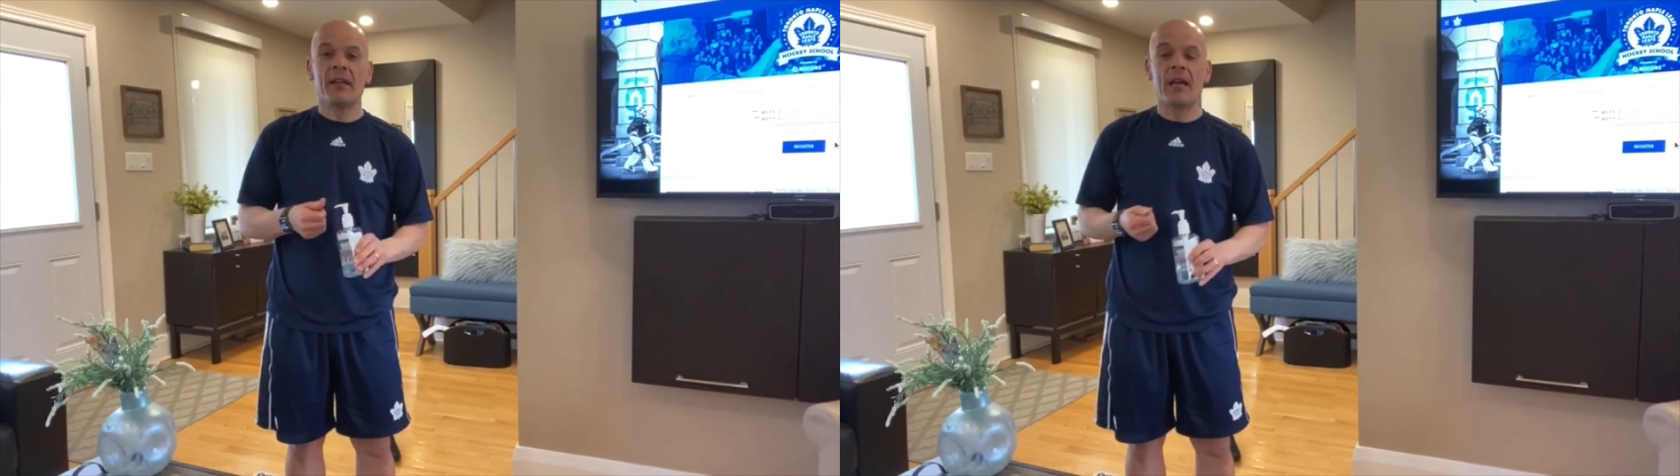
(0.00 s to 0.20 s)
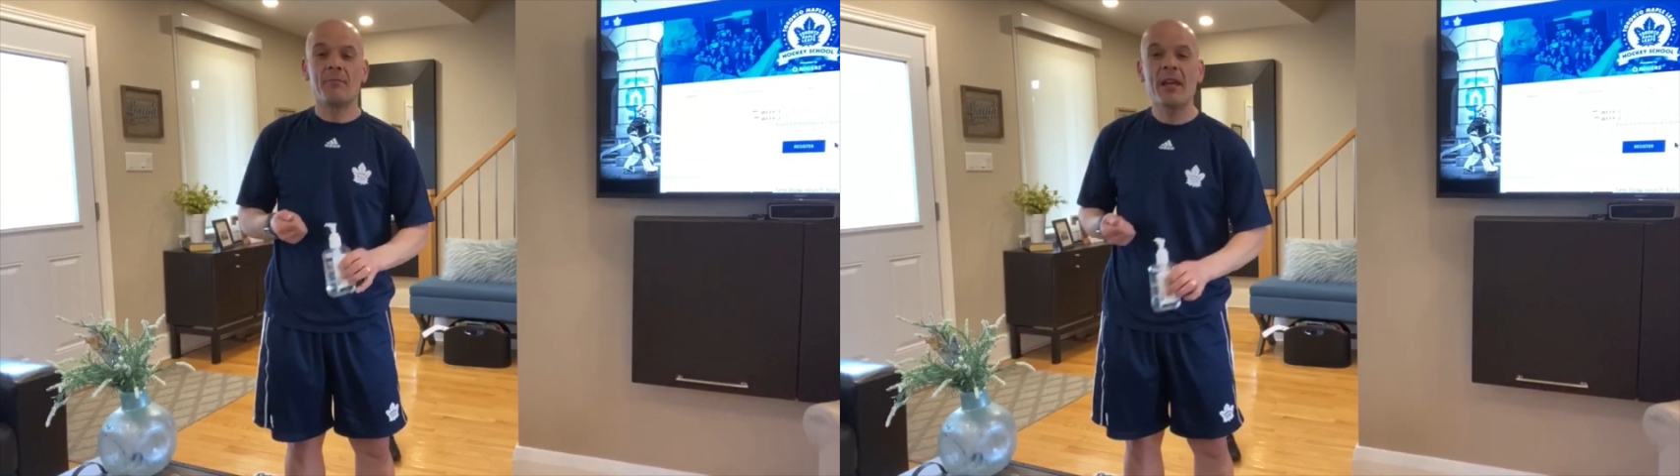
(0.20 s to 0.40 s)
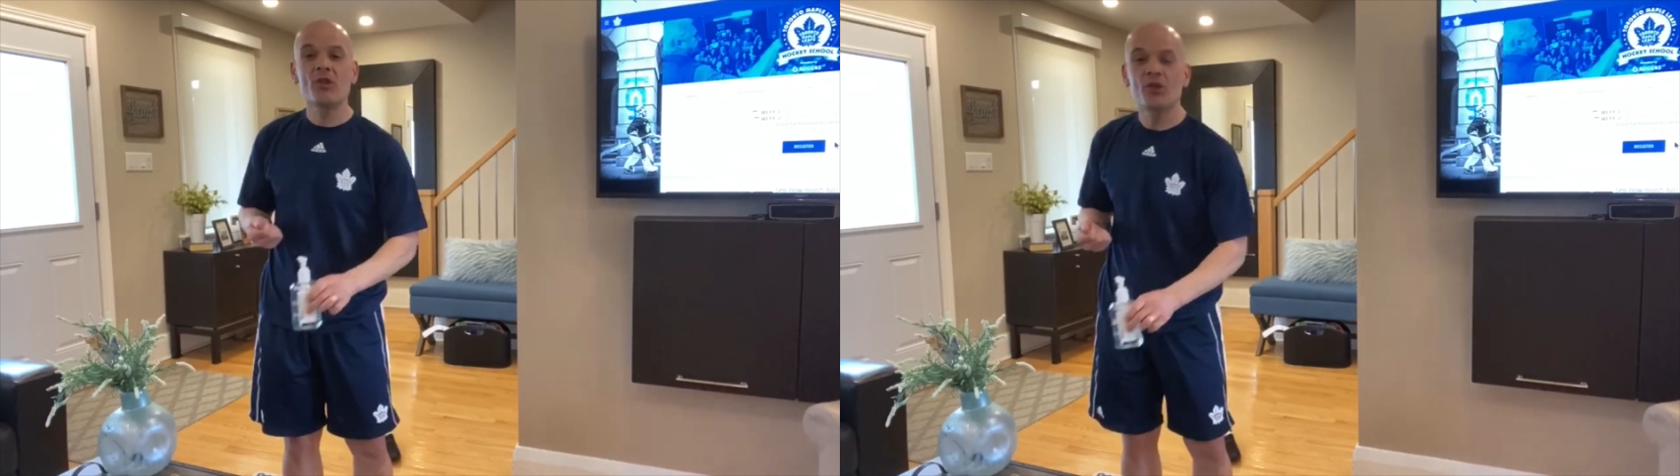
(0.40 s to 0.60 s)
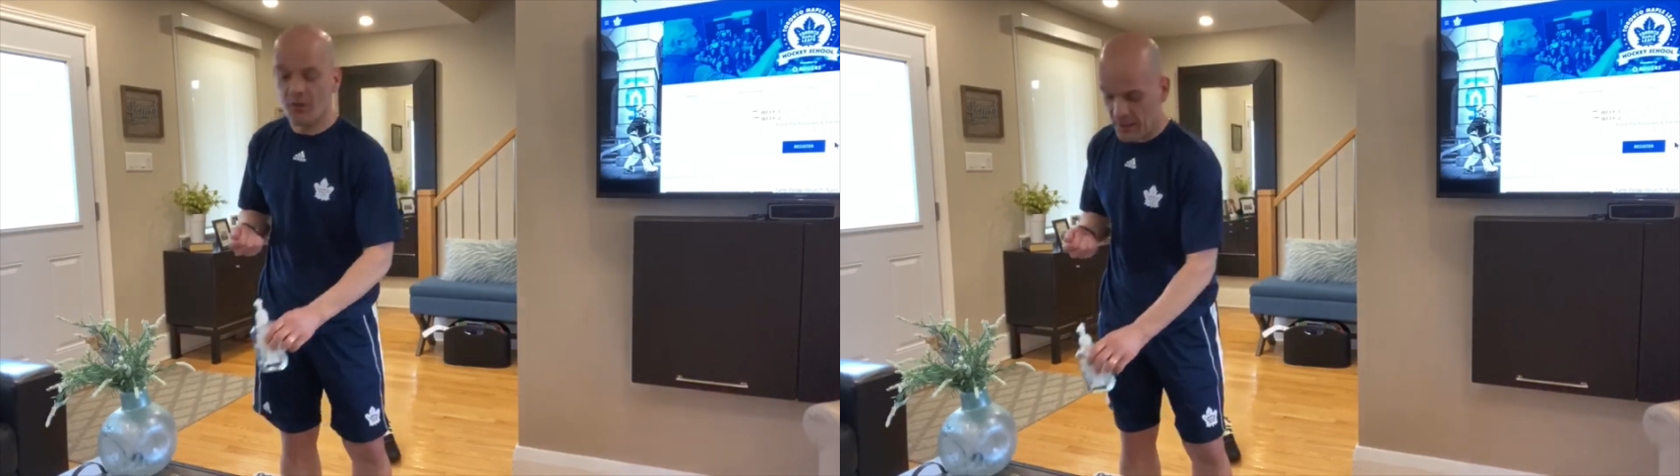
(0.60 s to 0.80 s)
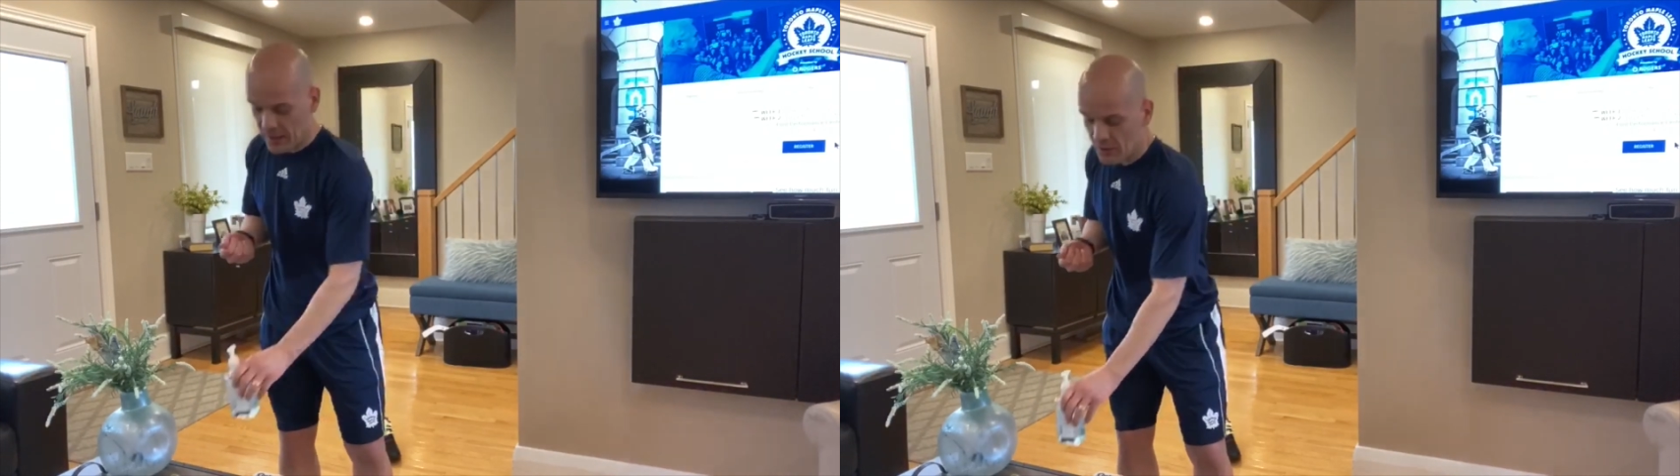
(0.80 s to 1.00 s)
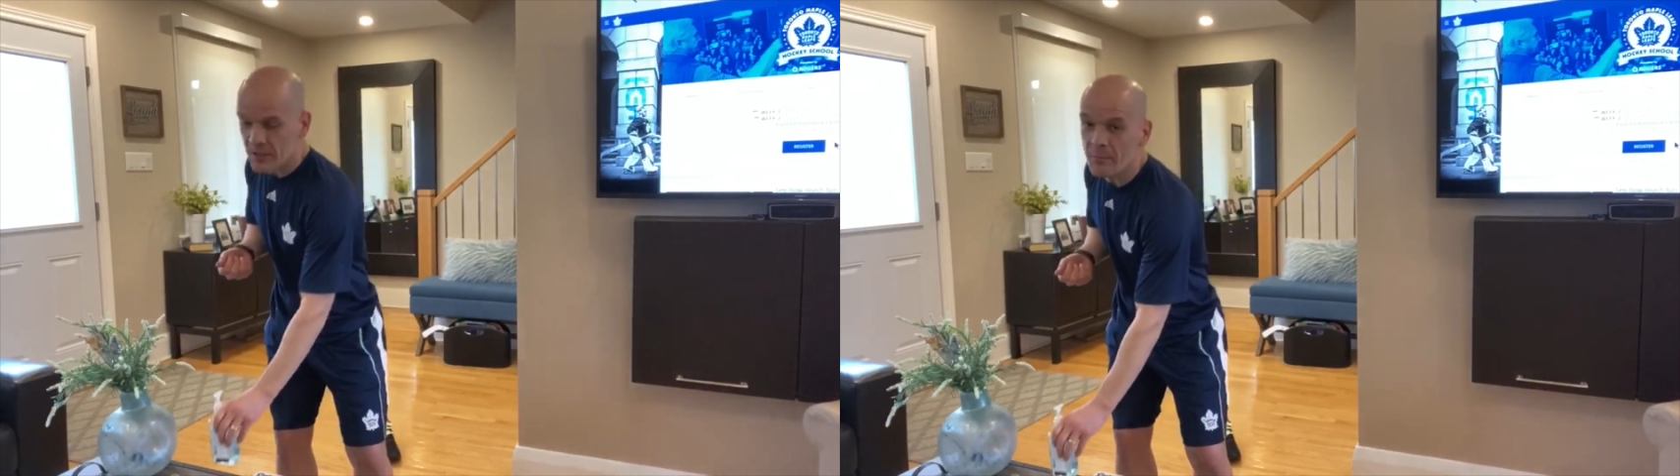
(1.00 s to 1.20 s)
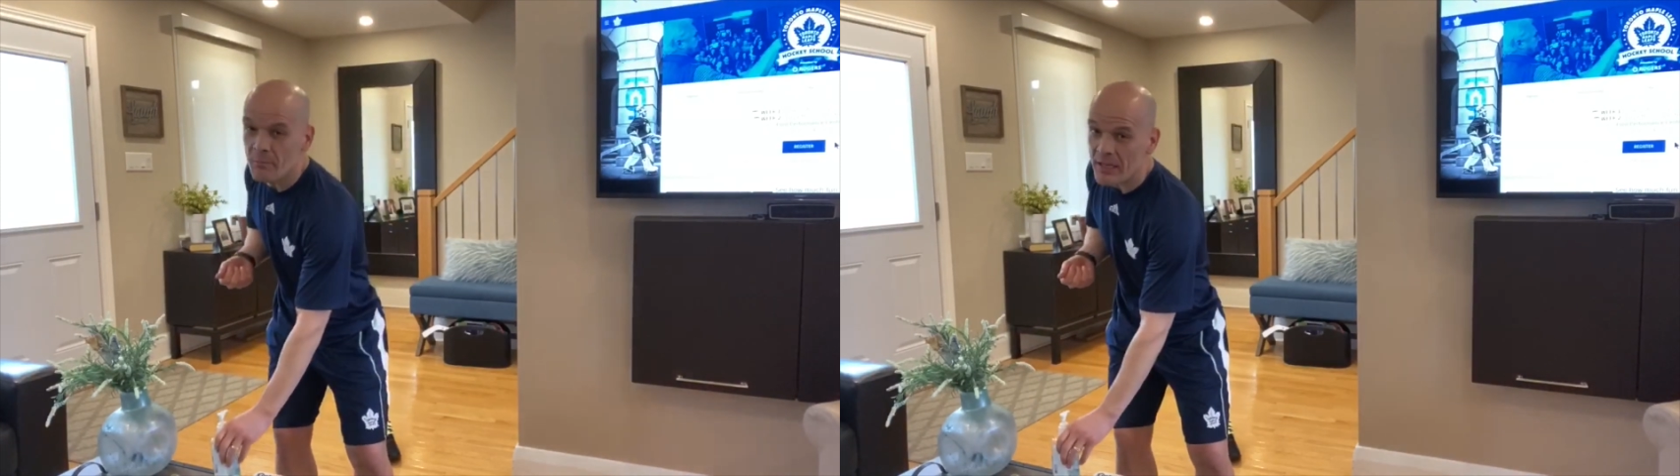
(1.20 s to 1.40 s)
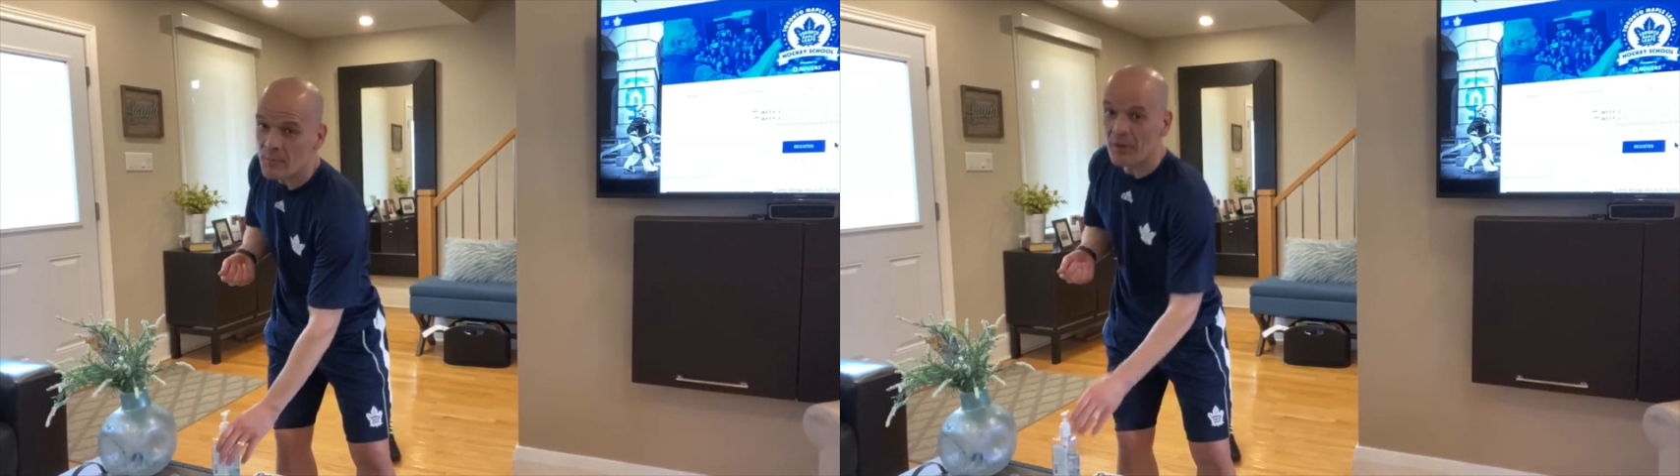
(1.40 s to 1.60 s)
and make sure that you're using
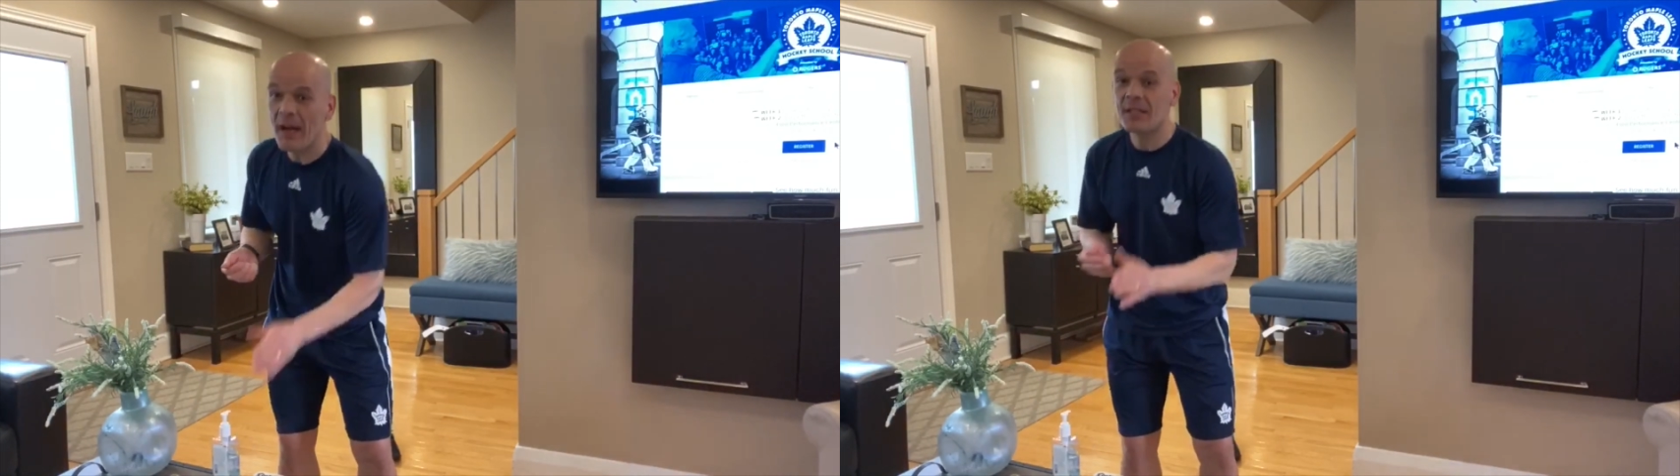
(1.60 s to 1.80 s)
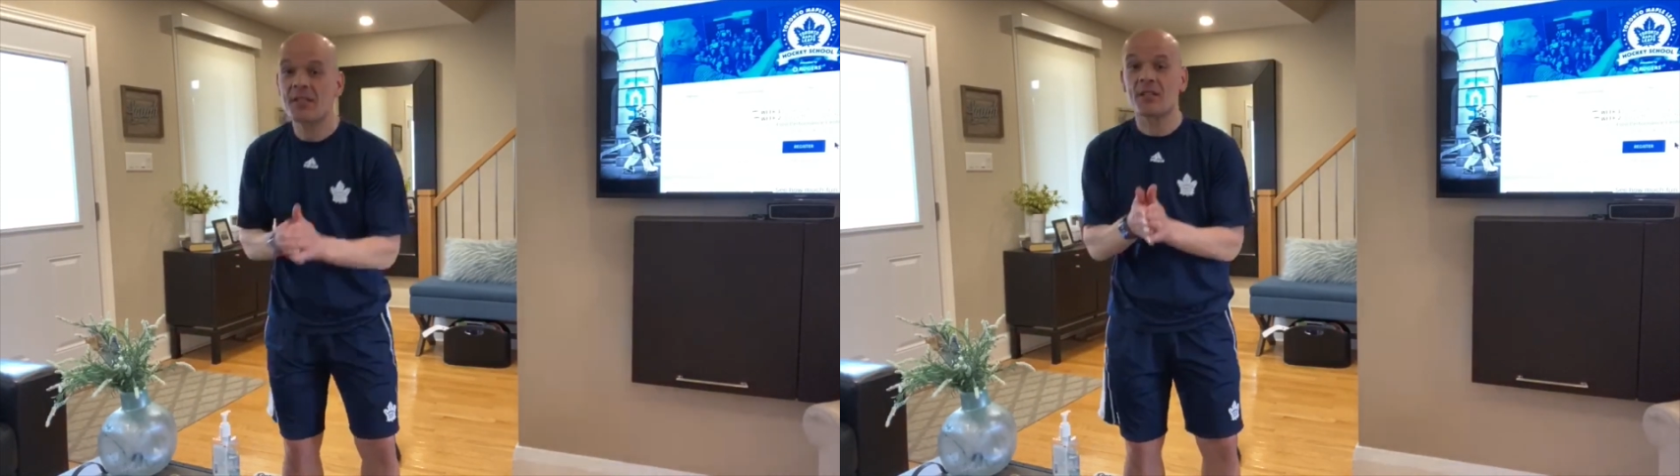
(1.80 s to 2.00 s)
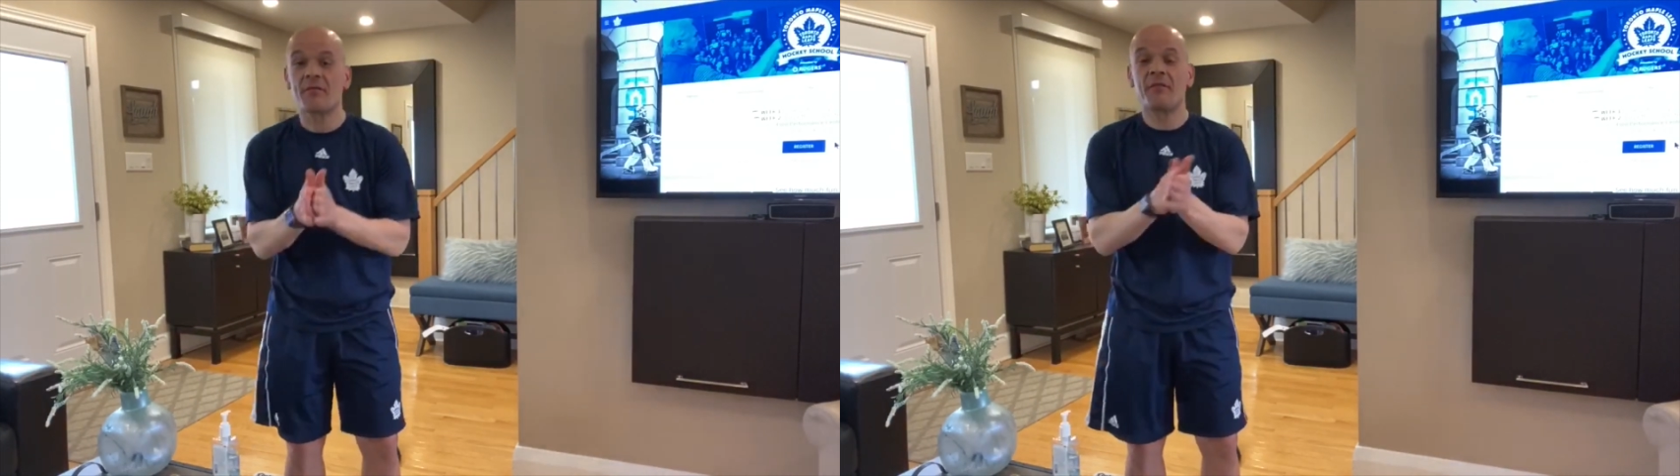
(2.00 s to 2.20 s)
best practices